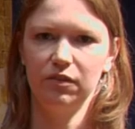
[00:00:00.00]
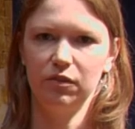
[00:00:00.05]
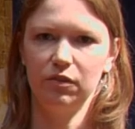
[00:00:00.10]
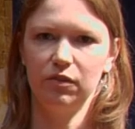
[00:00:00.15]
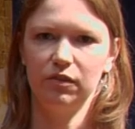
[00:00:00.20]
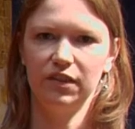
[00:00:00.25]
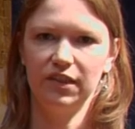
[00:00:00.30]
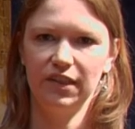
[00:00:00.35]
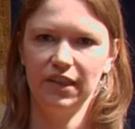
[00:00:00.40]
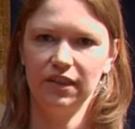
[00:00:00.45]
to
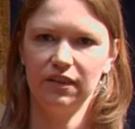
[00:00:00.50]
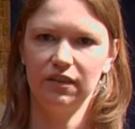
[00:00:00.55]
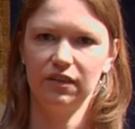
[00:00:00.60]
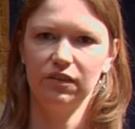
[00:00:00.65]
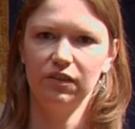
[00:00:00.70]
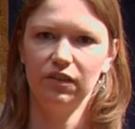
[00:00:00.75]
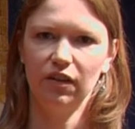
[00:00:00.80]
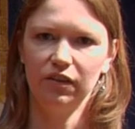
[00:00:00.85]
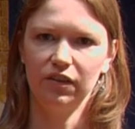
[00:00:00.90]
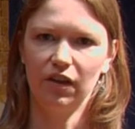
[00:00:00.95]

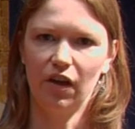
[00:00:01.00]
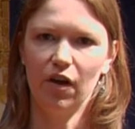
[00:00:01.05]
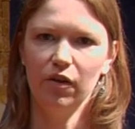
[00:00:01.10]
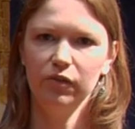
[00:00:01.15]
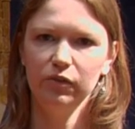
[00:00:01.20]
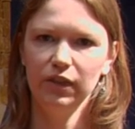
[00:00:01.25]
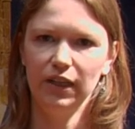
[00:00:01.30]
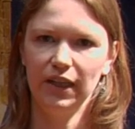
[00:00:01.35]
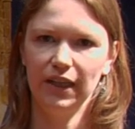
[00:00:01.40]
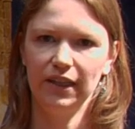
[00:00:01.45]
consider not
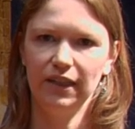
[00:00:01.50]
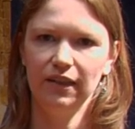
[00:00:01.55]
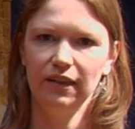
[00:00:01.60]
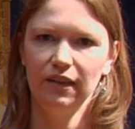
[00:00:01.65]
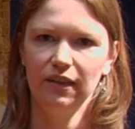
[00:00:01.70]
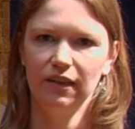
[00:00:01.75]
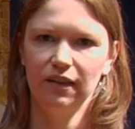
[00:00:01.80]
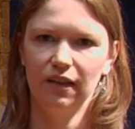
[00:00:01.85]
only